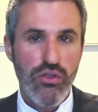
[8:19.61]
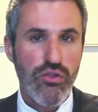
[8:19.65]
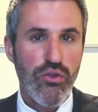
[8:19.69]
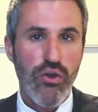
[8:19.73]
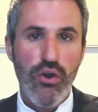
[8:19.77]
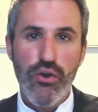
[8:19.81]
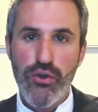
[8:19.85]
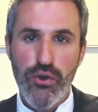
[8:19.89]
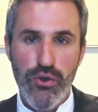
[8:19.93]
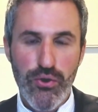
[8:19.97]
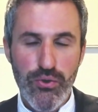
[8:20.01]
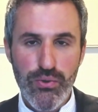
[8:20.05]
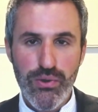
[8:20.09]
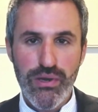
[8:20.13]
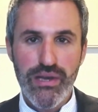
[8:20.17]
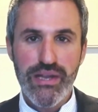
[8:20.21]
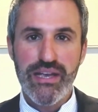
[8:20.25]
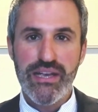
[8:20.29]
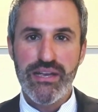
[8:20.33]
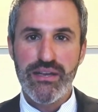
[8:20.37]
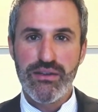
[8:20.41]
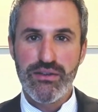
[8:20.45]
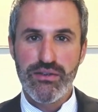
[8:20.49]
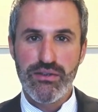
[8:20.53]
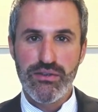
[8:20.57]
not
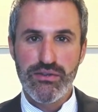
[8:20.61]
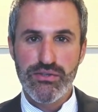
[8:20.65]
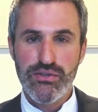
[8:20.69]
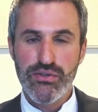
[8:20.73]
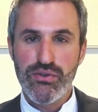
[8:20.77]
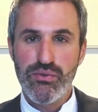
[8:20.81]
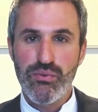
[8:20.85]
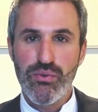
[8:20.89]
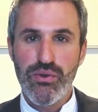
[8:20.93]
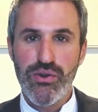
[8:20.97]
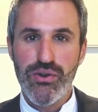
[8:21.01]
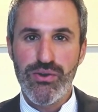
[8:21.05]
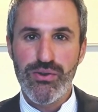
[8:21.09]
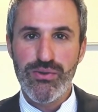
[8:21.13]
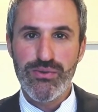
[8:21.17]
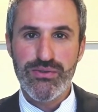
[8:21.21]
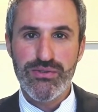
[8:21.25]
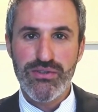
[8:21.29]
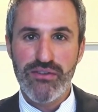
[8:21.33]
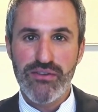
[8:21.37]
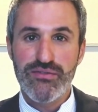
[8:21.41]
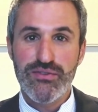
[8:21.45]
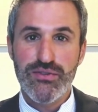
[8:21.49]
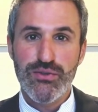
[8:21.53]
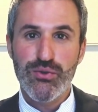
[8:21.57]
only to the
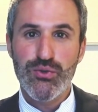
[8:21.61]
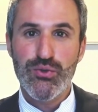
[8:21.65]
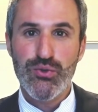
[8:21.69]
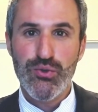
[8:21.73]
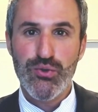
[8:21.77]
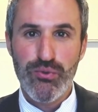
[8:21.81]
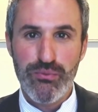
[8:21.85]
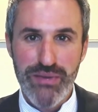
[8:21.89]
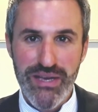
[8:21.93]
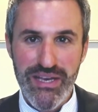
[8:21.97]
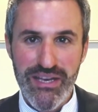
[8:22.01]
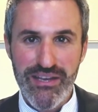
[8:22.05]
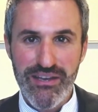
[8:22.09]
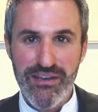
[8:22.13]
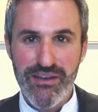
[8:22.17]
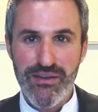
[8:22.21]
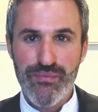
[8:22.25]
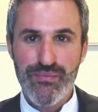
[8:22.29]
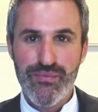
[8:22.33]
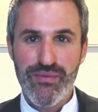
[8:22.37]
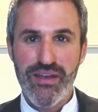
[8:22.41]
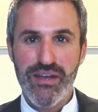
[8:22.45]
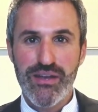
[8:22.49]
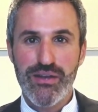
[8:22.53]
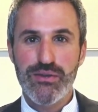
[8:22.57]
worlds of social
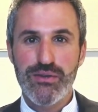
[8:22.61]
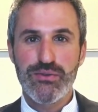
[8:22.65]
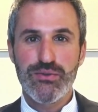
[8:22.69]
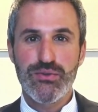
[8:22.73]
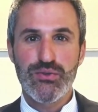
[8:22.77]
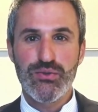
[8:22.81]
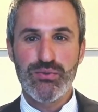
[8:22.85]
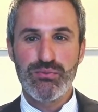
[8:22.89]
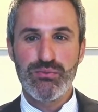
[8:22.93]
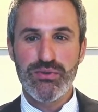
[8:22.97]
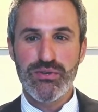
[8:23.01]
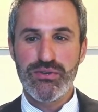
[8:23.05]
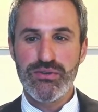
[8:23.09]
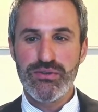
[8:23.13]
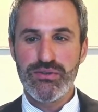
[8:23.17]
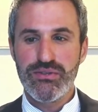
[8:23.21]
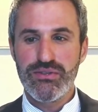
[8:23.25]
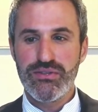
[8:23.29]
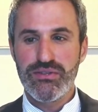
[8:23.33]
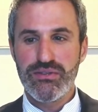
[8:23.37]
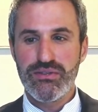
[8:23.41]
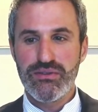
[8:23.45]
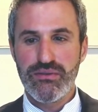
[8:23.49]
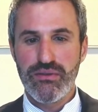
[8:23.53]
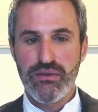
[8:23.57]
media and consumer
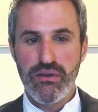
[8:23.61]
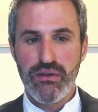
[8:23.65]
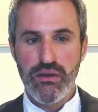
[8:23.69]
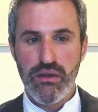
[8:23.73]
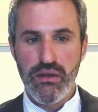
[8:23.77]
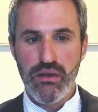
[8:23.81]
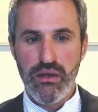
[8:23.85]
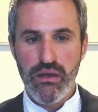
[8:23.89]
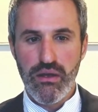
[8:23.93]
goods.